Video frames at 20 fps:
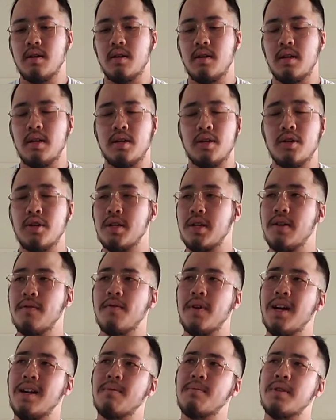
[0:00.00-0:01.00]
And to just
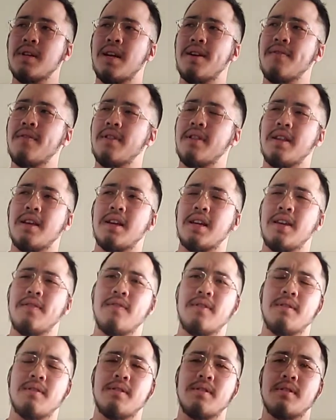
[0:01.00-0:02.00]
invite him to everything,
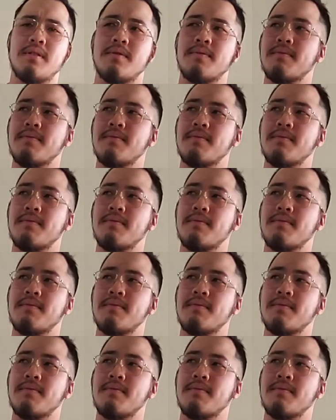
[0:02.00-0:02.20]
even